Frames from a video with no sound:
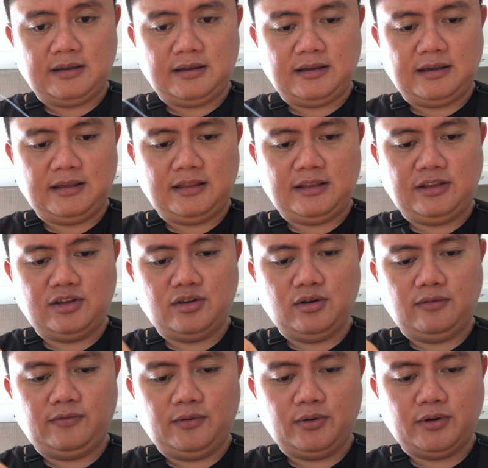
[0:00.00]
and then you go
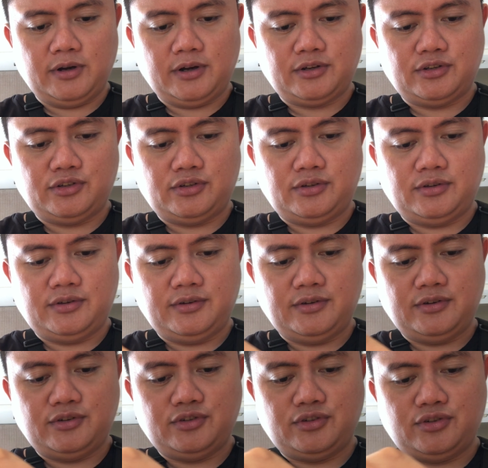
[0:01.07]
for
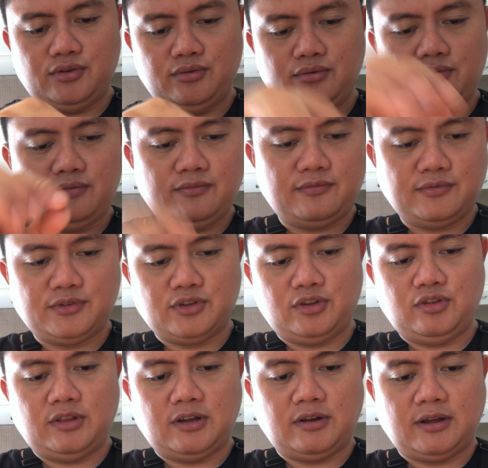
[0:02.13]
2, so
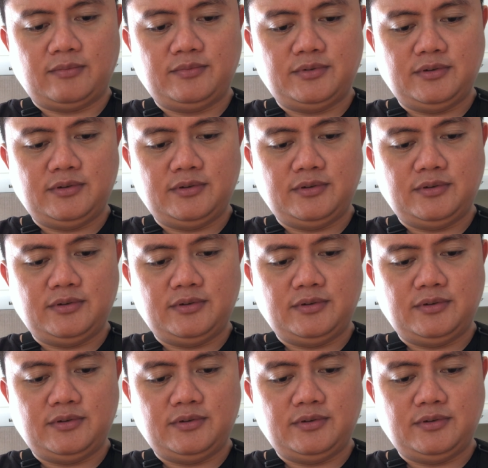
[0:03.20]
you now have